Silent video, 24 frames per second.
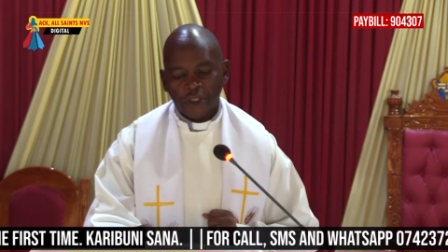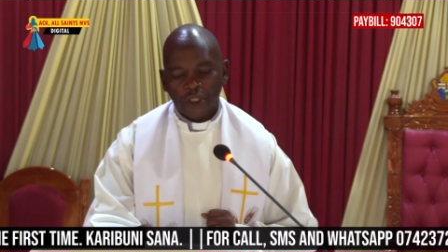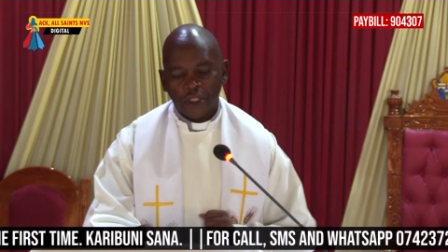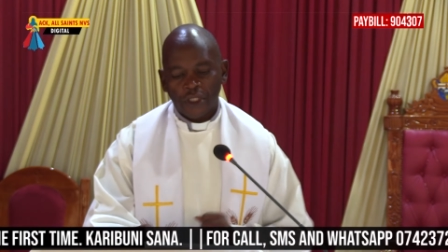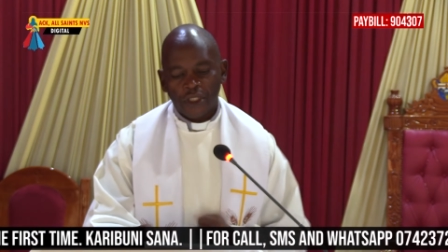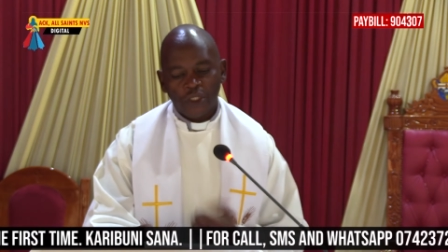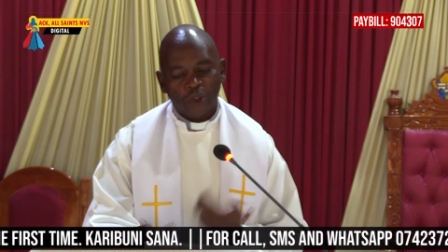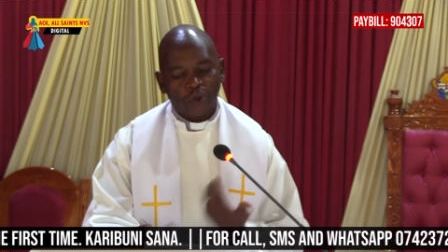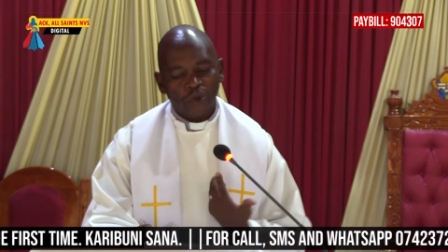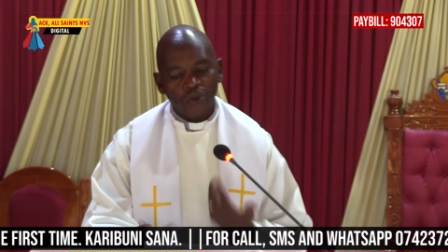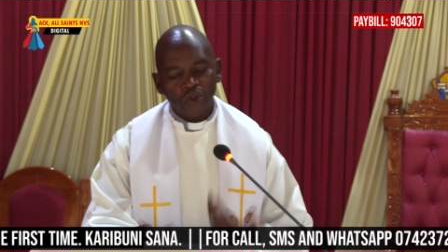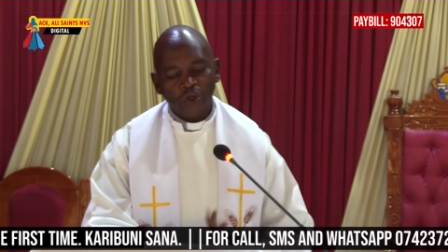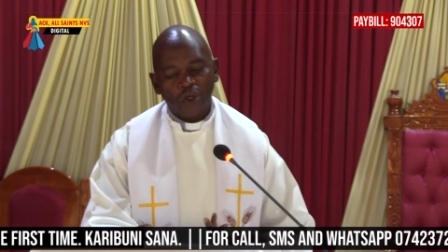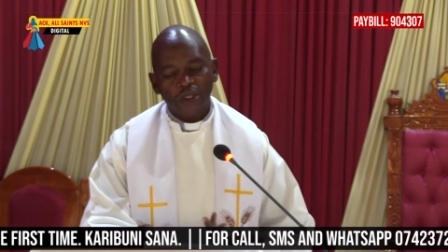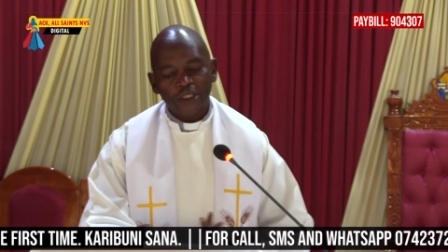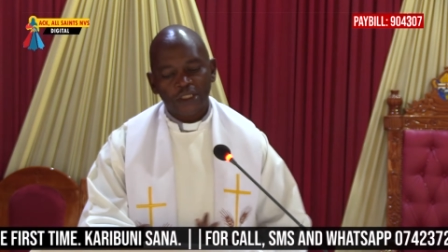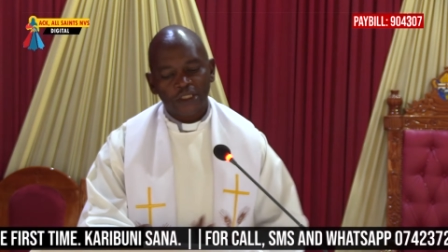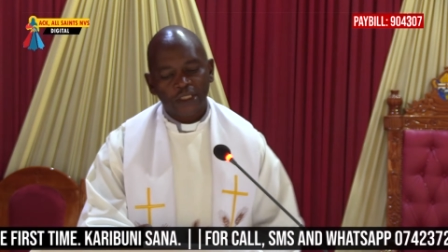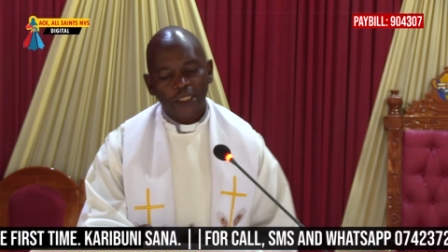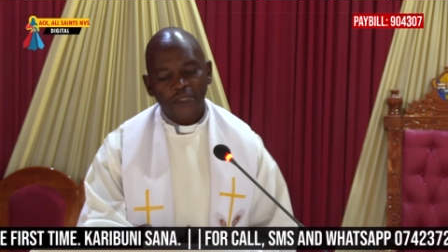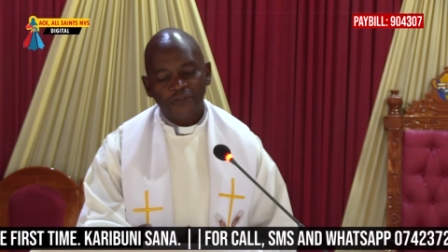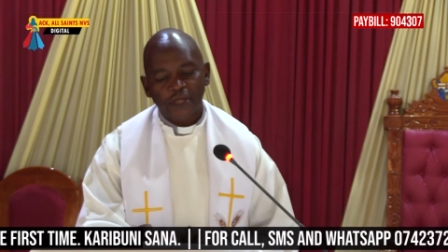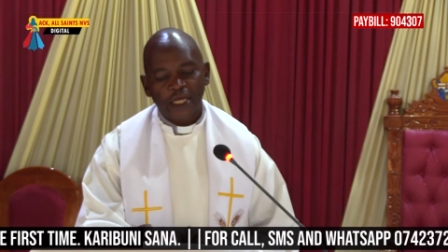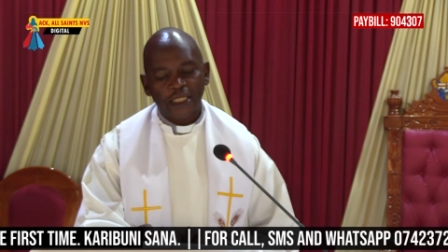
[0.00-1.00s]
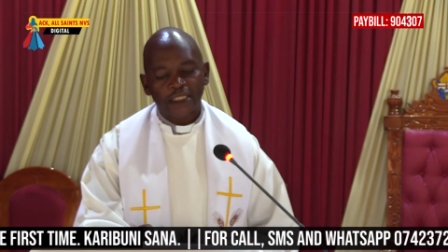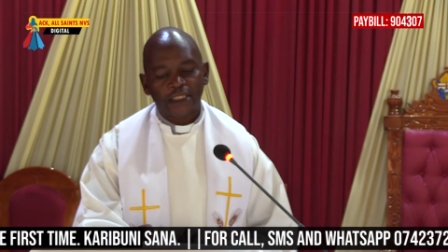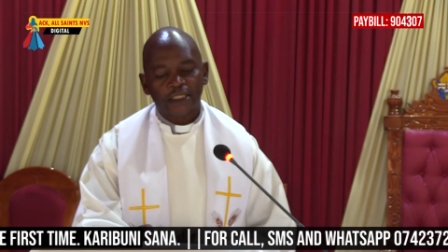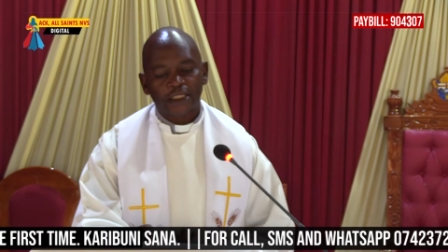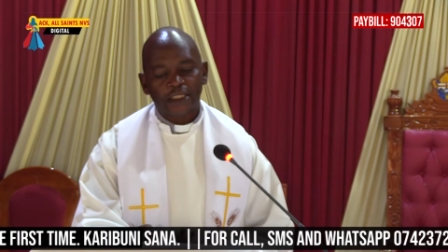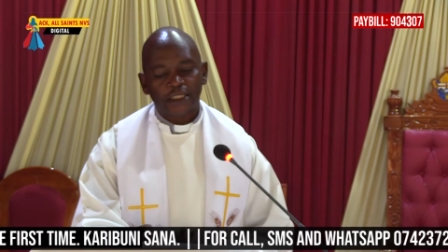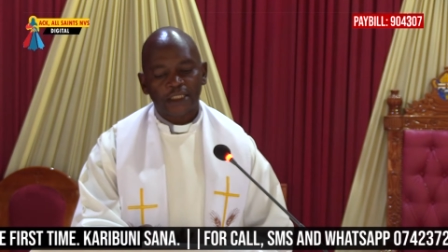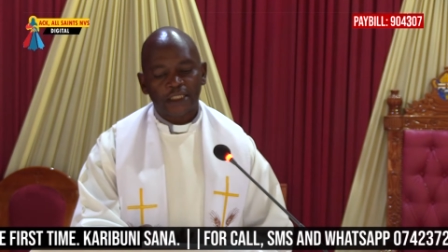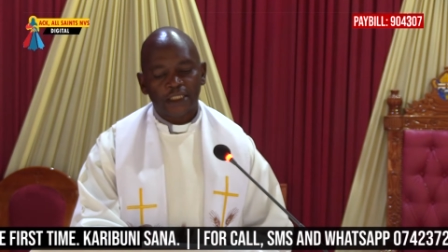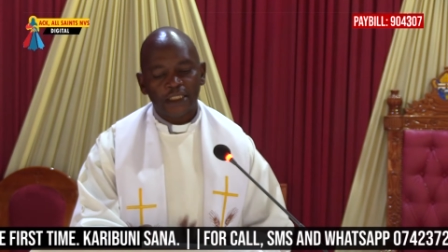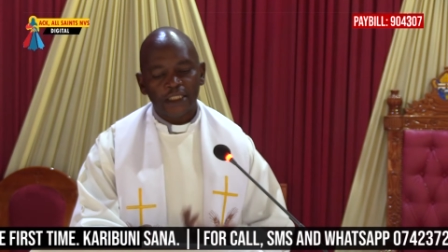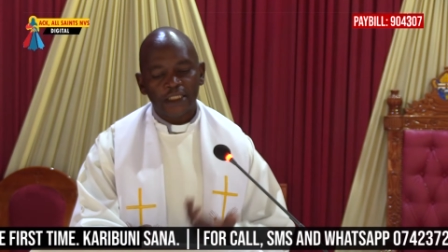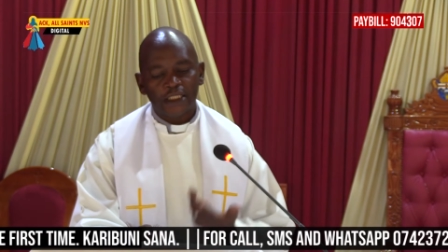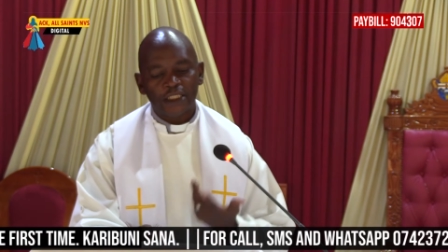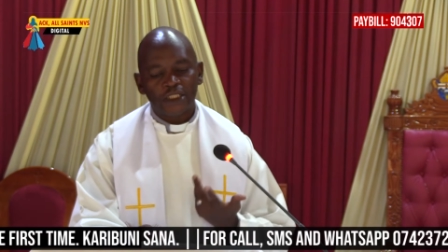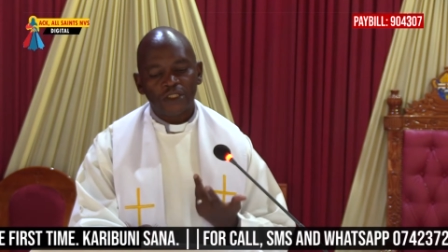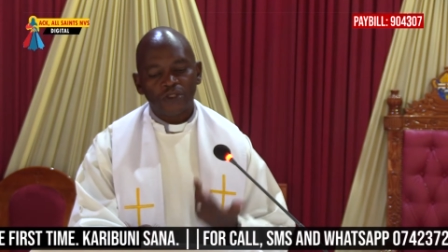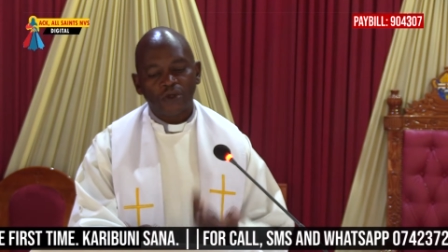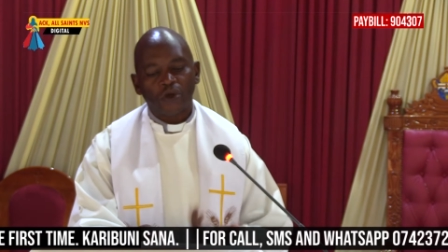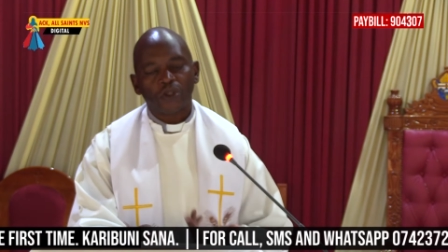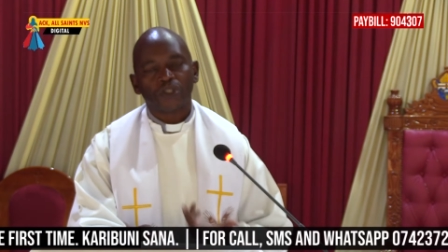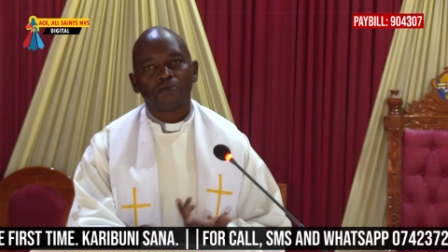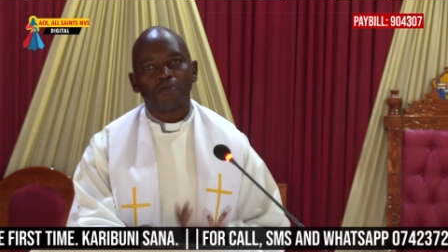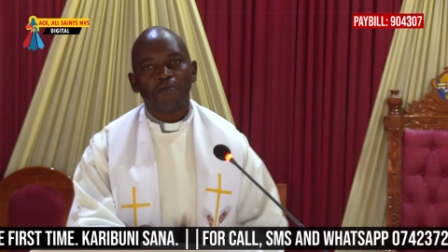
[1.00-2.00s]
He could not say that sin did
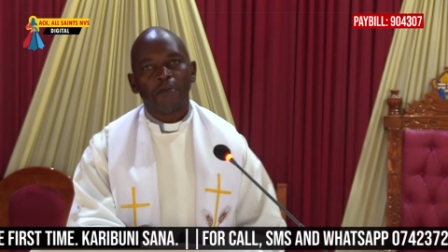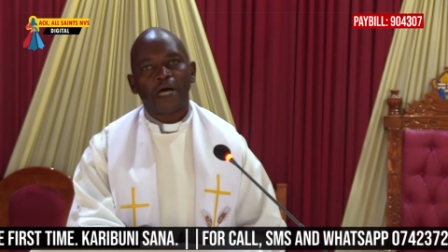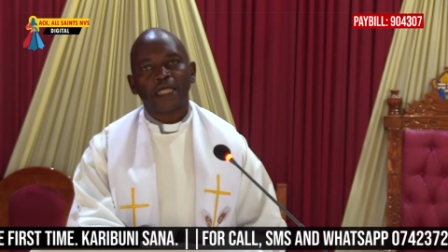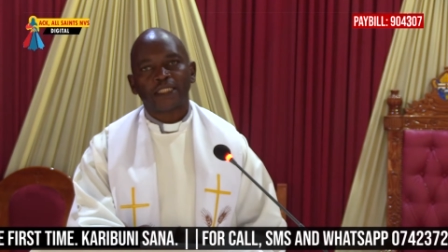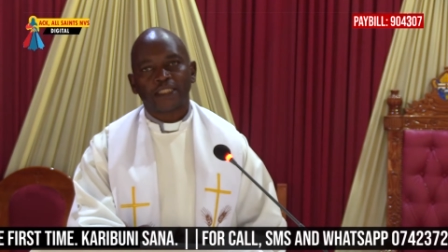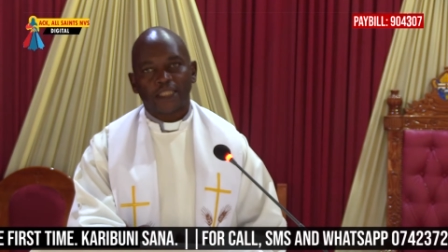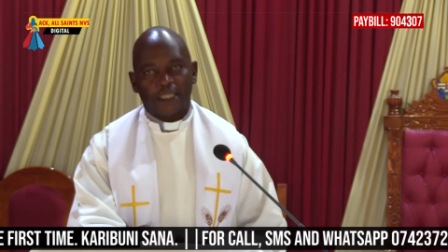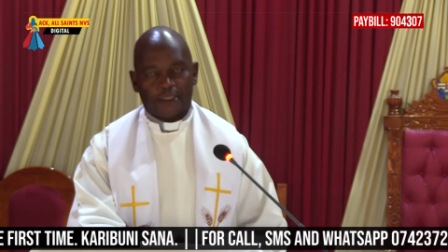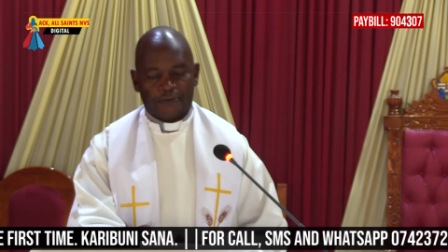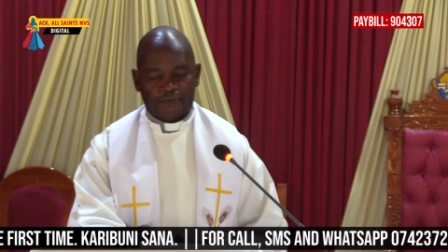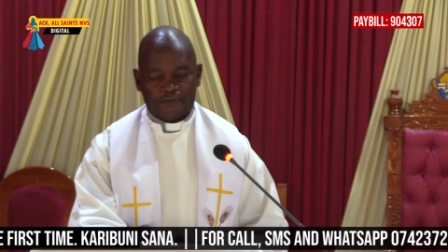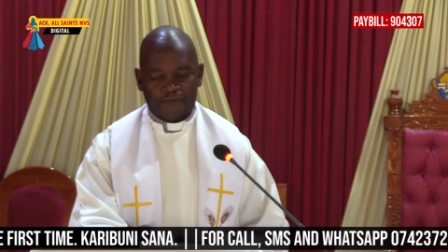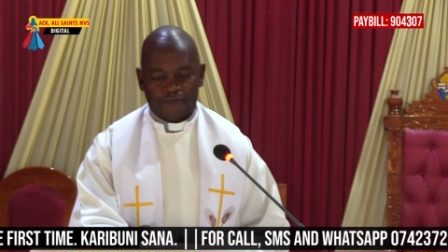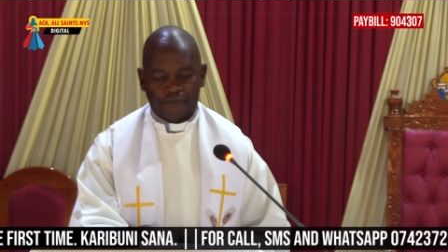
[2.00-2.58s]
not matter.